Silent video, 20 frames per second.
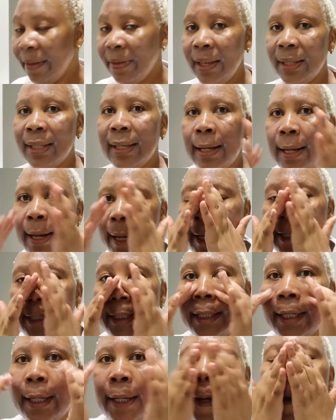there's a
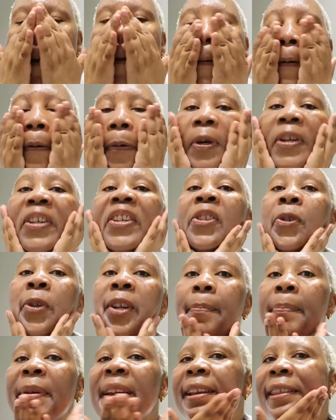lady which is not
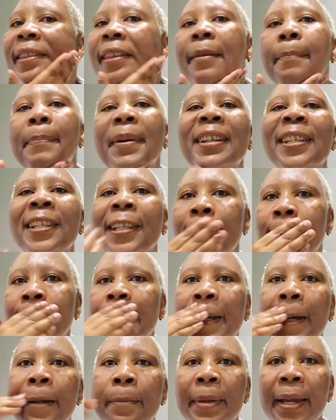a paid thing, but she
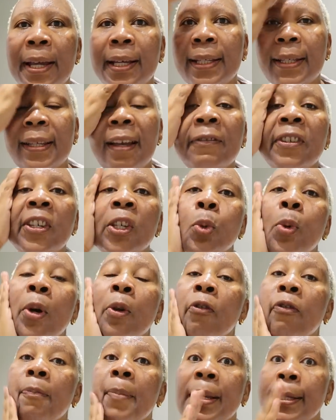sent me a stuff. She's one
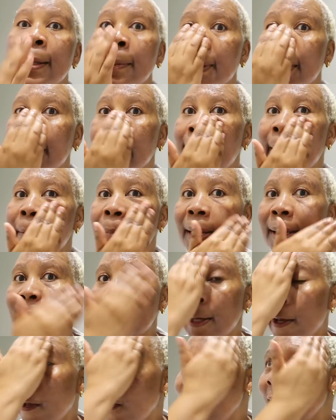of my
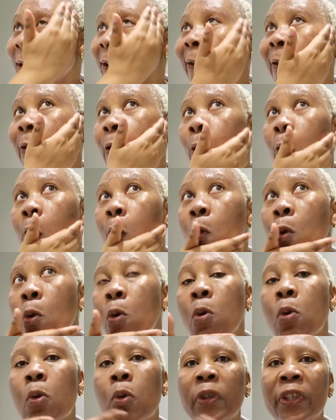subscribers.
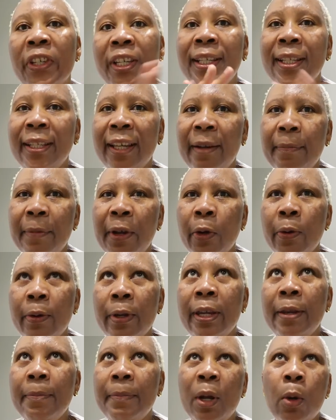So she sent me an
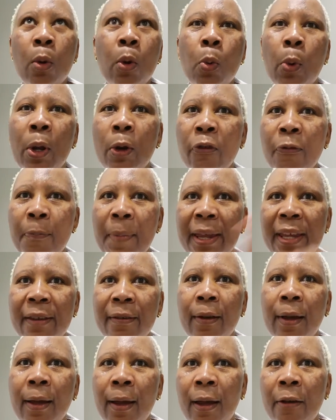email on one of my,
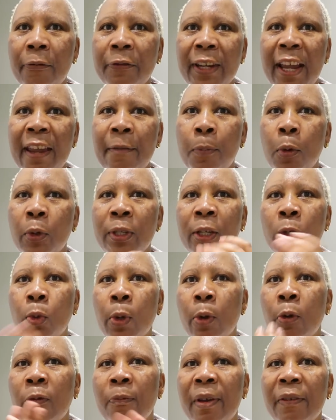after I posted
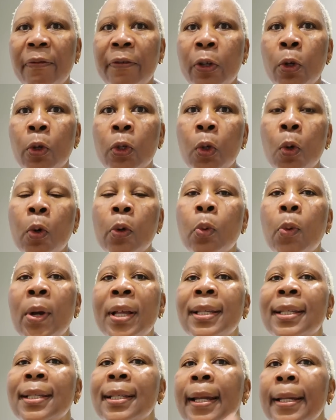one of my videos on
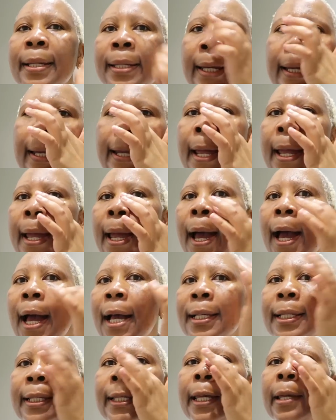one Sunday,
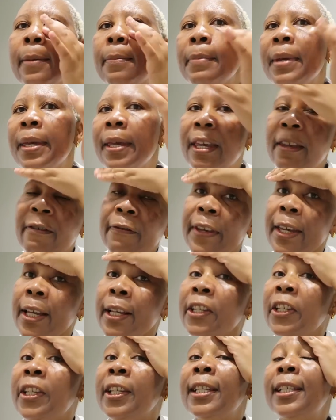asking me if
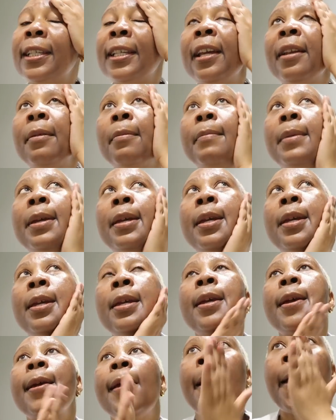can she send
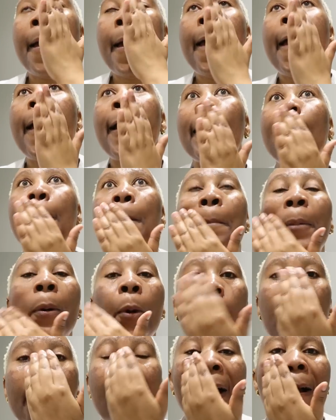me her
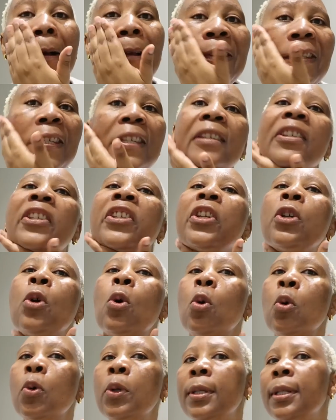products. She
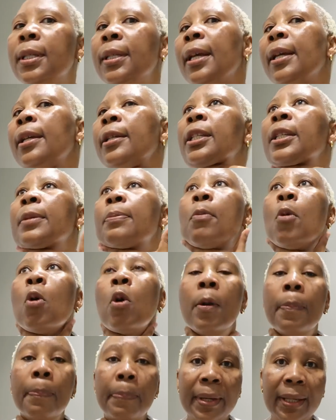owns a
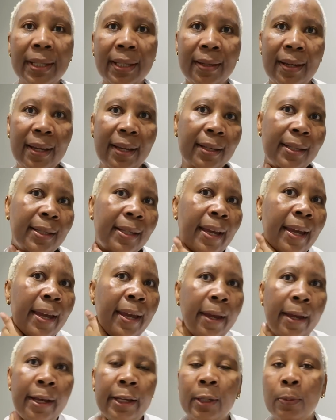small business,
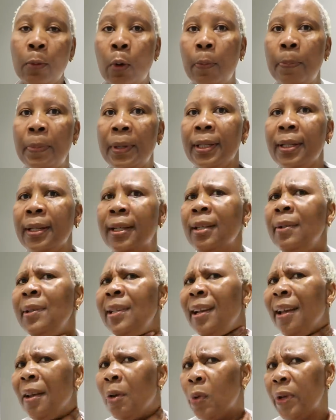a hair small business. I was
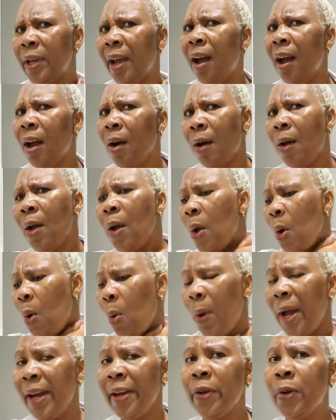like, well, yeah,
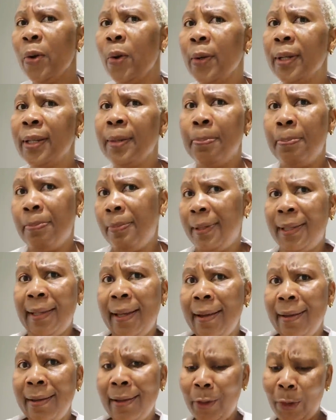why not?
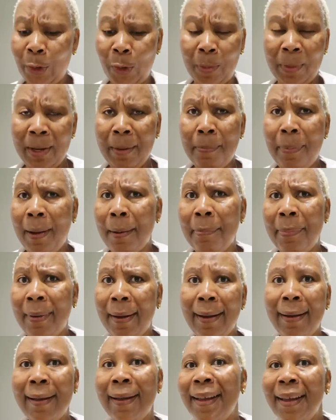Send it to me,
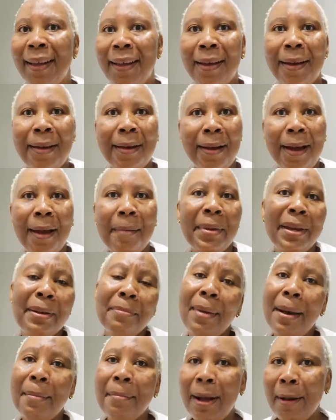Papa. I mean,
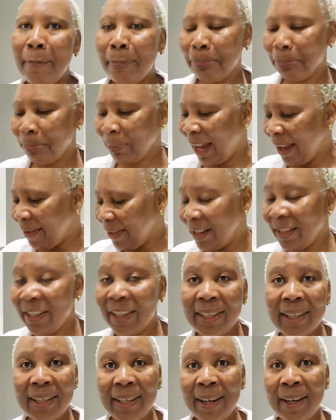Mama. And then
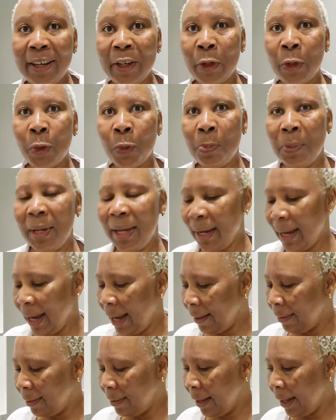she sent it to me,
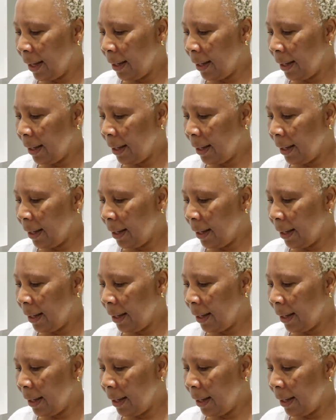and